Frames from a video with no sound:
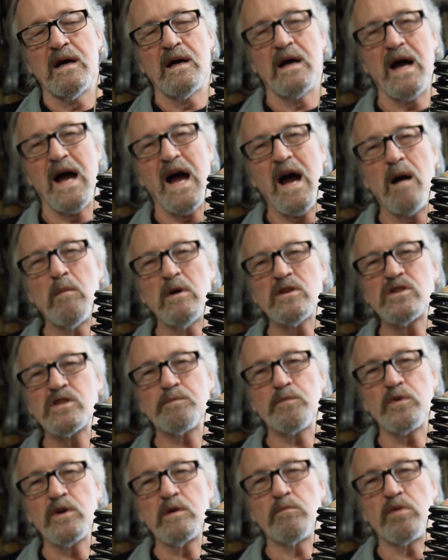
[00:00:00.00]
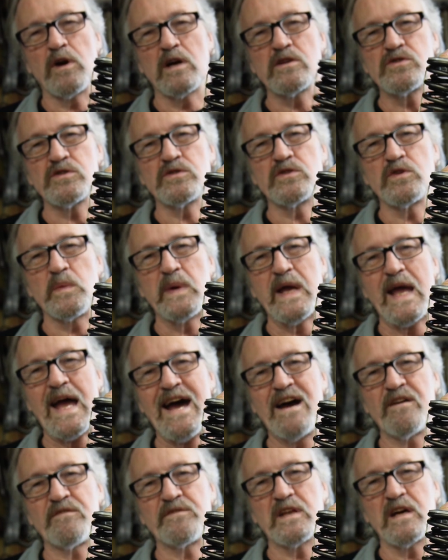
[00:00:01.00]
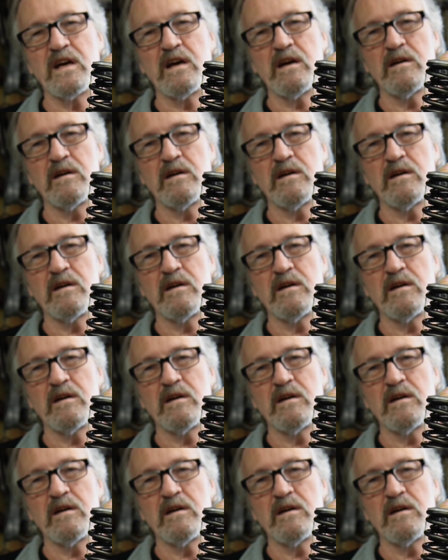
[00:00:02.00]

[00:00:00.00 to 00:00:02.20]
how much spring pressure do we have there?